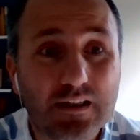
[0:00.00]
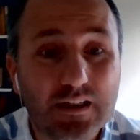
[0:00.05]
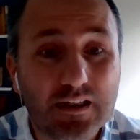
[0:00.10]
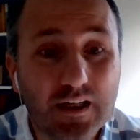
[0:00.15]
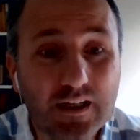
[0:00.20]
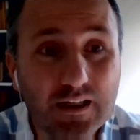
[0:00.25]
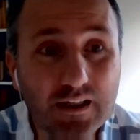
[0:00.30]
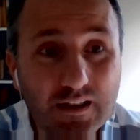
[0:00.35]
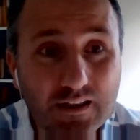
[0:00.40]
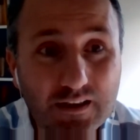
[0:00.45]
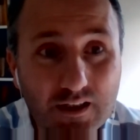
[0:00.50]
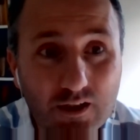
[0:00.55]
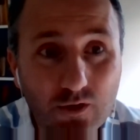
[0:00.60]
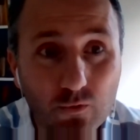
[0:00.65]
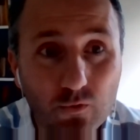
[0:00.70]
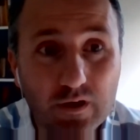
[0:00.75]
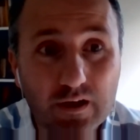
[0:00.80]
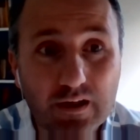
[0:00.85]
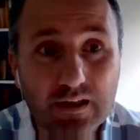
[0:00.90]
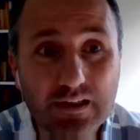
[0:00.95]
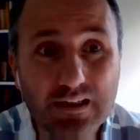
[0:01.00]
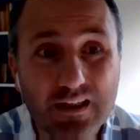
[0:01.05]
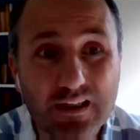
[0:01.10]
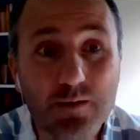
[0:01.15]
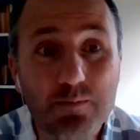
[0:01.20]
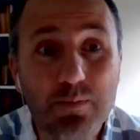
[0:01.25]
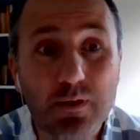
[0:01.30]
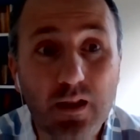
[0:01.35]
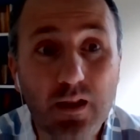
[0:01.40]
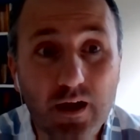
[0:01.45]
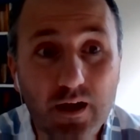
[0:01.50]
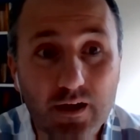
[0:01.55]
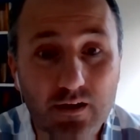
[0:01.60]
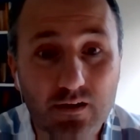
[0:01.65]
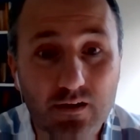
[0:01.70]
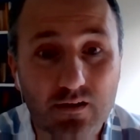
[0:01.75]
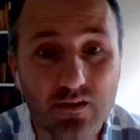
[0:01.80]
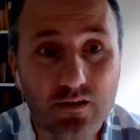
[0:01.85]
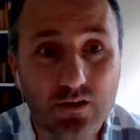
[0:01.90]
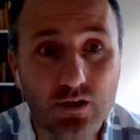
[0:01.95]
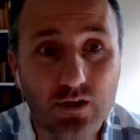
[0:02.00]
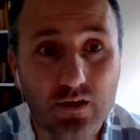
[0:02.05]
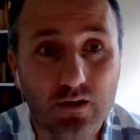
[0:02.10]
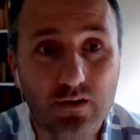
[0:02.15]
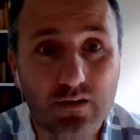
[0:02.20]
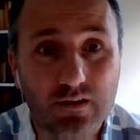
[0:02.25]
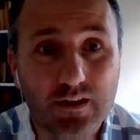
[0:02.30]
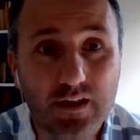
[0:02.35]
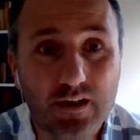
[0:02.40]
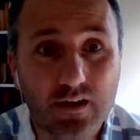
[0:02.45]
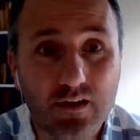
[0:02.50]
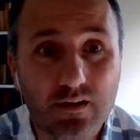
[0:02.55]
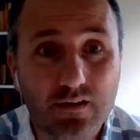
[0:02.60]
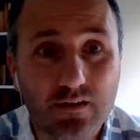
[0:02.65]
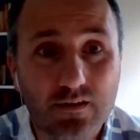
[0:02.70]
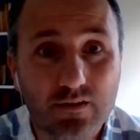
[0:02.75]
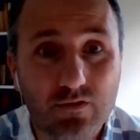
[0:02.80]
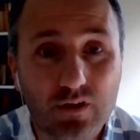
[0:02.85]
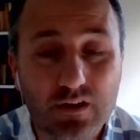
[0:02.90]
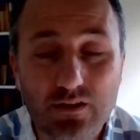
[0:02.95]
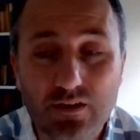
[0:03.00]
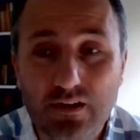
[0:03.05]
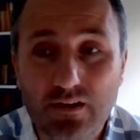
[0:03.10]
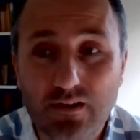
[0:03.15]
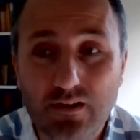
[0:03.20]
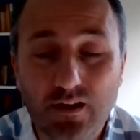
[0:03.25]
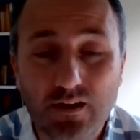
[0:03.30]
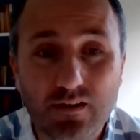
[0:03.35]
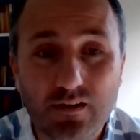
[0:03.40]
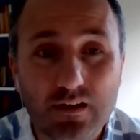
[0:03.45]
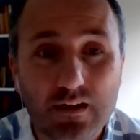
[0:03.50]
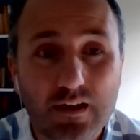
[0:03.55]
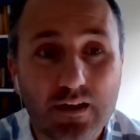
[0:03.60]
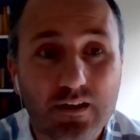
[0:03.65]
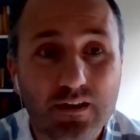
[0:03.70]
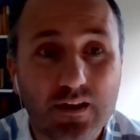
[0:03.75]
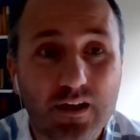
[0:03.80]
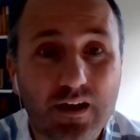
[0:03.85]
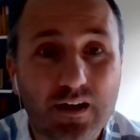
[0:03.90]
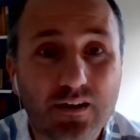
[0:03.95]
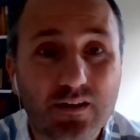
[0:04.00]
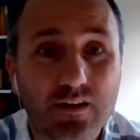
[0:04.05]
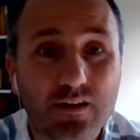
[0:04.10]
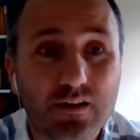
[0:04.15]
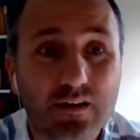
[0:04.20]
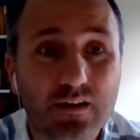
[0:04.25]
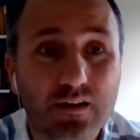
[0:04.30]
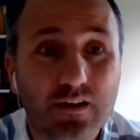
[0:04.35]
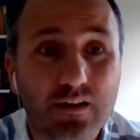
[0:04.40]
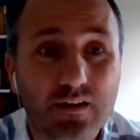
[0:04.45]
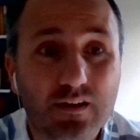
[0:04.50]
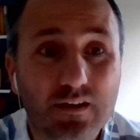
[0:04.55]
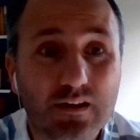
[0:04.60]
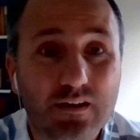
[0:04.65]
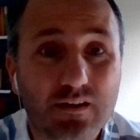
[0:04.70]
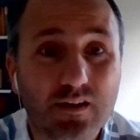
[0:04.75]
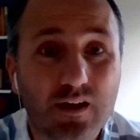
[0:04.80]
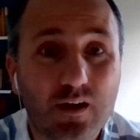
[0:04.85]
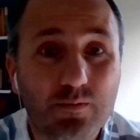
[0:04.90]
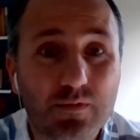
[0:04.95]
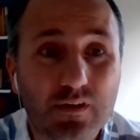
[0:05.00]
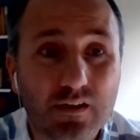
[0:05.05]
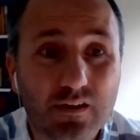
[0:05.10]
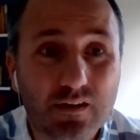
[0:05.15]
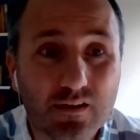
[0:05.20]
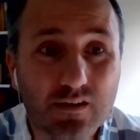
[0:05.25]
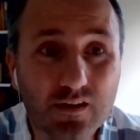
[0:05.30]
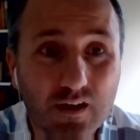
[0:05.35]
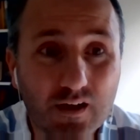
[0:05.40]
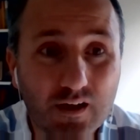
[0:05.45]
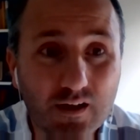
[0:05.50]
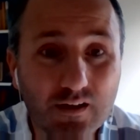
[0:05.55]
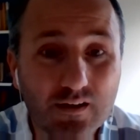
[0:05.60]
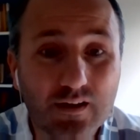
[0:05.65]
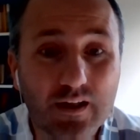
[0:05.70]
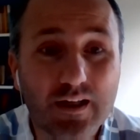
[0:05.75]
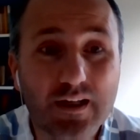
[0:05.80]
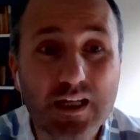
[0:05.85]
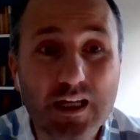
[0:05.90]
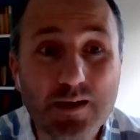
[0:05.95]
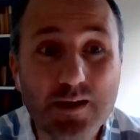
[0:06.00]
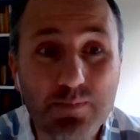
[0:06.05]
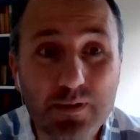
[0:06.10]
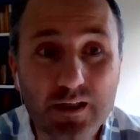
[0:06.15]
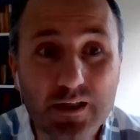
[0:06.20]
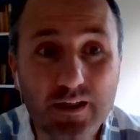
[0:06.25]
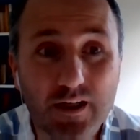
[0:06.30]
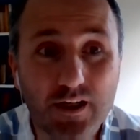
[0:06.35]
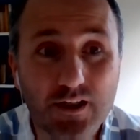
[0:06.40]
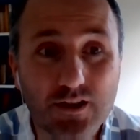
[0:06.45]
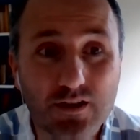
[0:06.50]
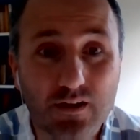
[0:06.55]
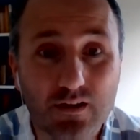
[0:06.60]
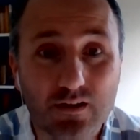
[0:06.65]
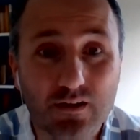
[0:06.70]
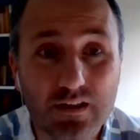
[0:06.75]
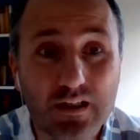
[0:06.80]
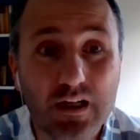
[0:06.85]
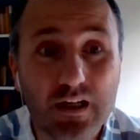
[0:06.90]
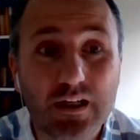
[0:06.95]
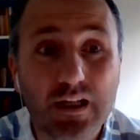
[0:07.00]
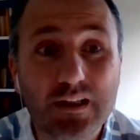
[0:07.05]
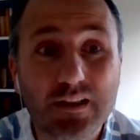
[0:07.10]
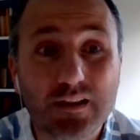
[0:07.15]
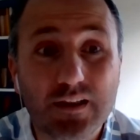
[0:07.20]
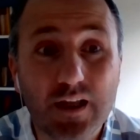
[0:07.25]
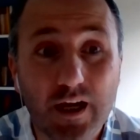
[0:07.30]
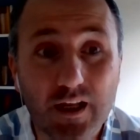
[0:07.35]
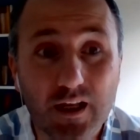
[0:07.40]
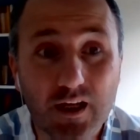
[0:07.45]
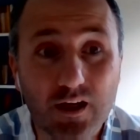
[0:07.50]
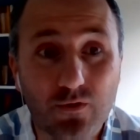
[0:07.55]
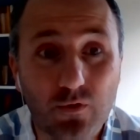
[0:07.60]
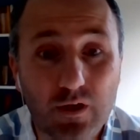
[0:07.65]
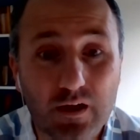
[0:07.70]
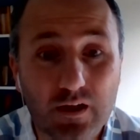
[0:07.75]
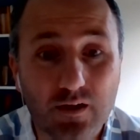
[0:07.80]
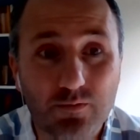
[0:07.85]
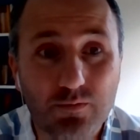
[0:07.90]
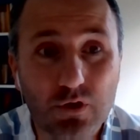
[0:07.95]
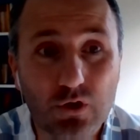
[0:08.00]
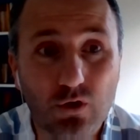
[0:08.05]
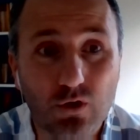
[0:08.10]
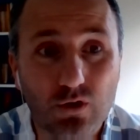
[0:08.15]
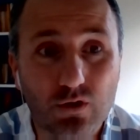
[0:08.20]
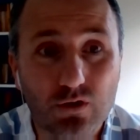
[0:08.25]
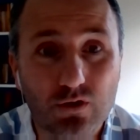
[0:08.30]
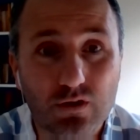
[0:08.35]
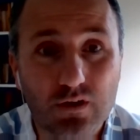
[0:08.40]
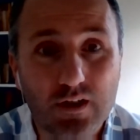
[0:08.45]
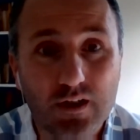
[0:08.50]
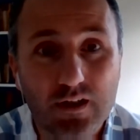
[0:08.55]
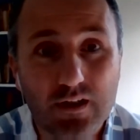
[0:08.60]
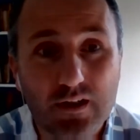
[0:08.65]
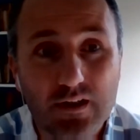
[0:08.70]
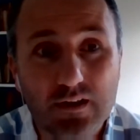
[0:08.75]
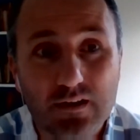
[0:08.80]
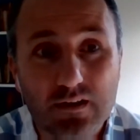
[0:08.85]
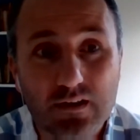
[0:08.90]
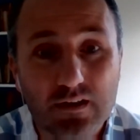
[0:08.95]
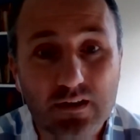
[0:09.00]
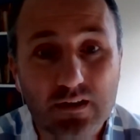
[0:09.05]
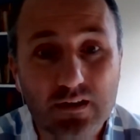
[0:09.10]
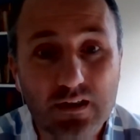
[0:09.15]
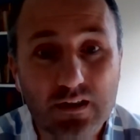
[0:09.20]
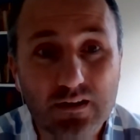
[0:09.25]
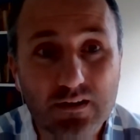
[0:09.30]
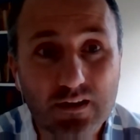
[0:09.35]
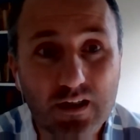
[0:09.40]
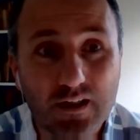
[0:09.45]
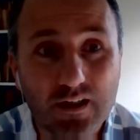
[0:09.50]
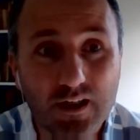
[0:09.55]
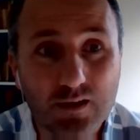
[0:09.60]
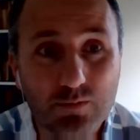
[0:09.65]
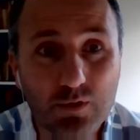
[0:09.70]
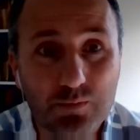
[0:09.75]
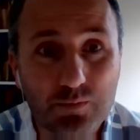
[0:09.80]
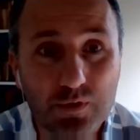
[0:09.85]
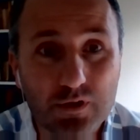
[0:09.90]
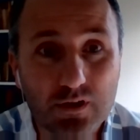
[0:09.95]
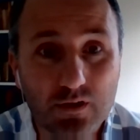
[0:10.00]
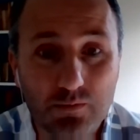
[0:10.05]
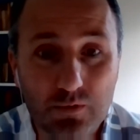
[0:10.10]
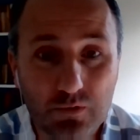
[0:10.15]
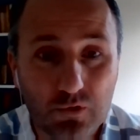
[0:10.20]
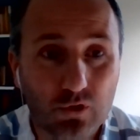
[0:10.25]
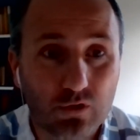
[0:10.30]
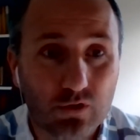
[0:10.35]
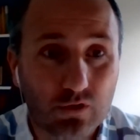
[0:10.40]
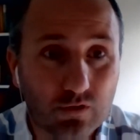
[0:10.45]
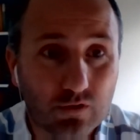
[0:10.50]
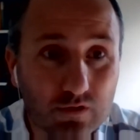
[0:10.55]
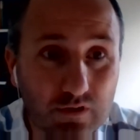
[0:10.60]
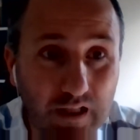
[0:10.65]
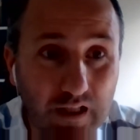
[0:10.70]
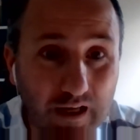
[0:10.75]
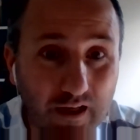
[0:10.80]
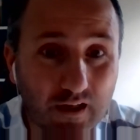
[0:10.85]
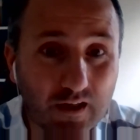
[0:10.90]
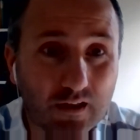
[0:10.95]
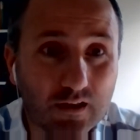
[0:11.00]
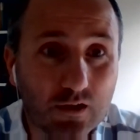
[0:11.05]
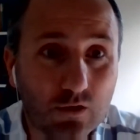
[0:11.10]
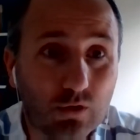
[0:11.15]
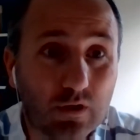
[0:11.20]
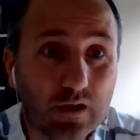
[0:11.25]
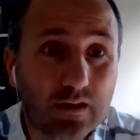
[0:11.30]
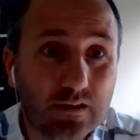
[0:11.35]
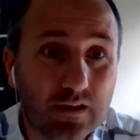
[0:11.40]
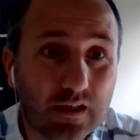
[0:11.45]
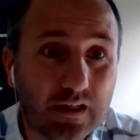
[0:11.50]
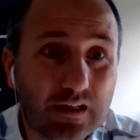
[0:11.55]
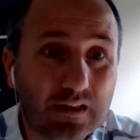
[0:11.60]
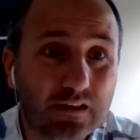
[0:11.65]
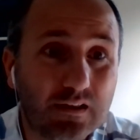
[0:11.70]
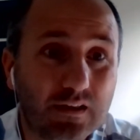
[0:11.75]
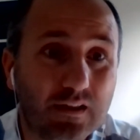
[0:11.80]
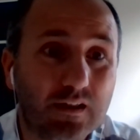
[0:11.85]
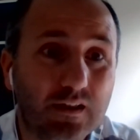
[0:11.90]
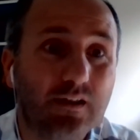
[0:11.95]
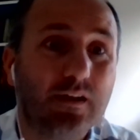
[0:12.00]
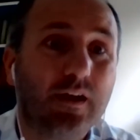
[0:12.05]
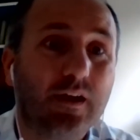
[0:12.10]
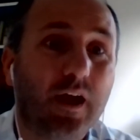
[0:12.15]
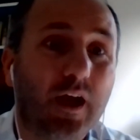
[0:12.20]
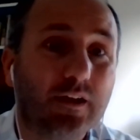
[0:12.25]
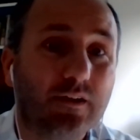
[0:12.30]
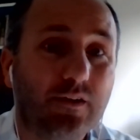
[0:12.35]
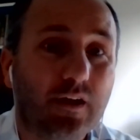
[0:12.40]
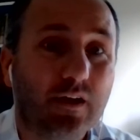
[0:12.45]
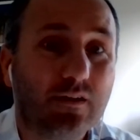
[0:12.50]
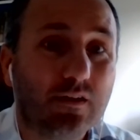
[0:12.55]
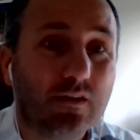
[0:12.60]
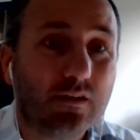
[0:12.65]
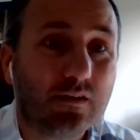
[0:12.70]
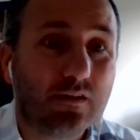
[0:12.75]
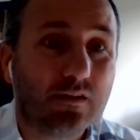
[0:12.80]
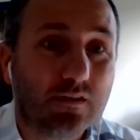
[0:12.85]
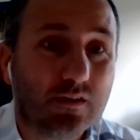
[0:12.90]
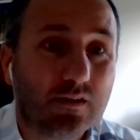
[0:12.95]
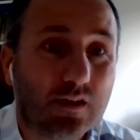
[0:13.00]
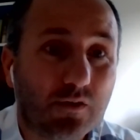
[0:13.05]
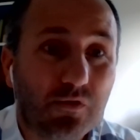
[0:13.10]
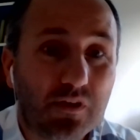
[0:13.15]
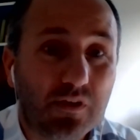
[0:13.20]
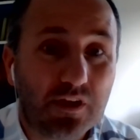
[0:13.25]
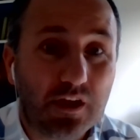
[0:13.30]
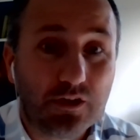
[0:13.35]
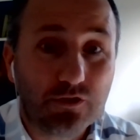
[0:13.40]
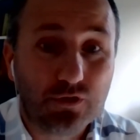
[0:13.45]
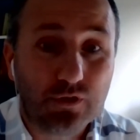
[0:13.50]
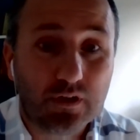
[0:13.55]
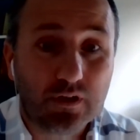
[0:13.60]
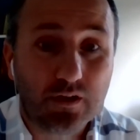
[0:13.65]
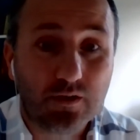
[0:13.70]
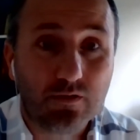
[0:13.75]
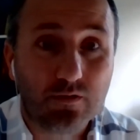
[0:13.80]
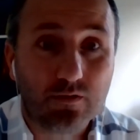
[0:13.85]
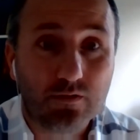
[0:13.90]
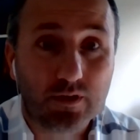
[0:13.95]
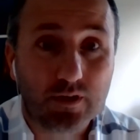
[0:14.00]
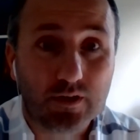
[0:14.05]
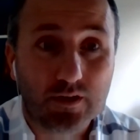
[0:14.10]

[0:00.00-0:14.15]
in a hidden way implies, you know, there are what he says, there are some signs and implications in a not direct way, because it cannot be possible, because directly Quran directly addresses 7th century